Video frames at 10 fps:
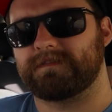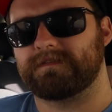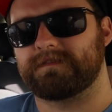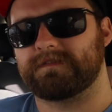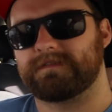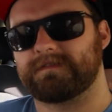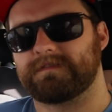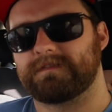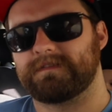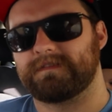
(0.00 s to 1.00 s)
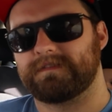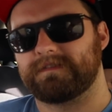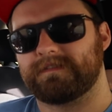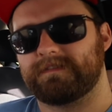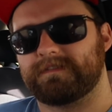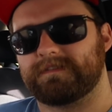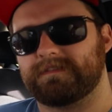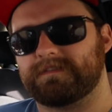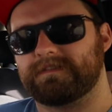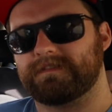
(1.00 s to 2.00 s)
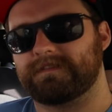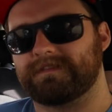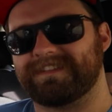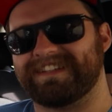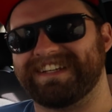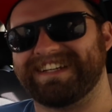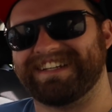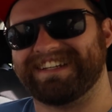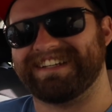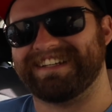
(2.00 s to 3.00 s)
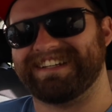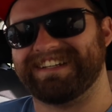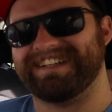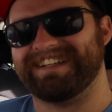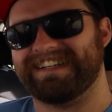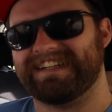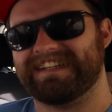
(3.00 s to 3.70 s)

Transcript: (not speaking)